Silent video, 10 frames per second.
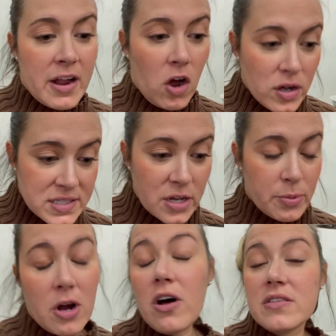also
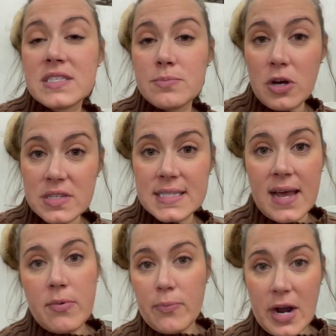brought all the smalls
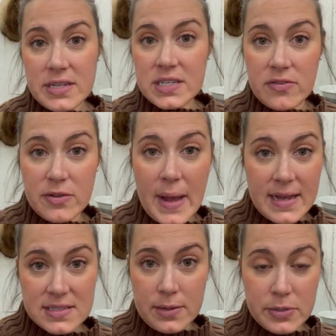that I've been pricing over the
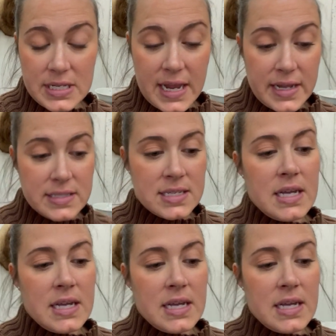past couple days